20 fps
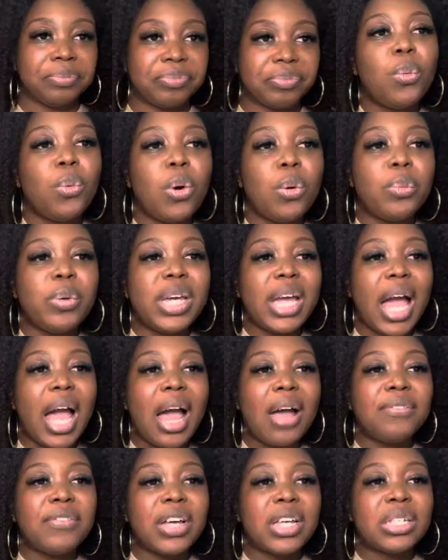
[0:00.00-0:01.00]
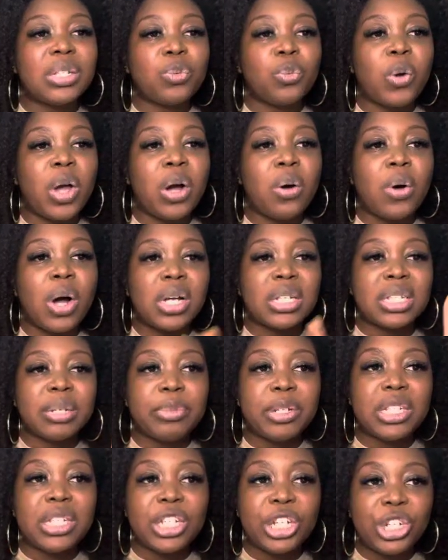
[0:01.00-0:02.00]
What we have as well are some
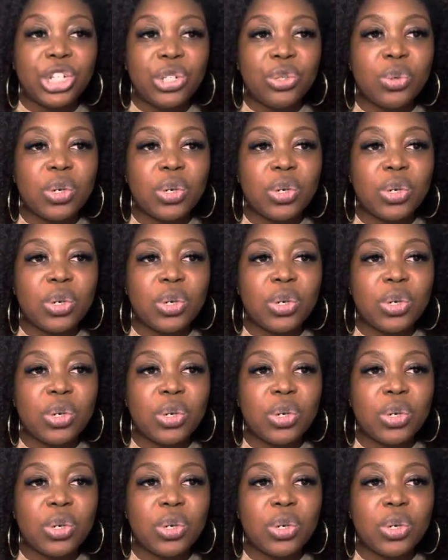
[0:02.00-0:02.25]
additional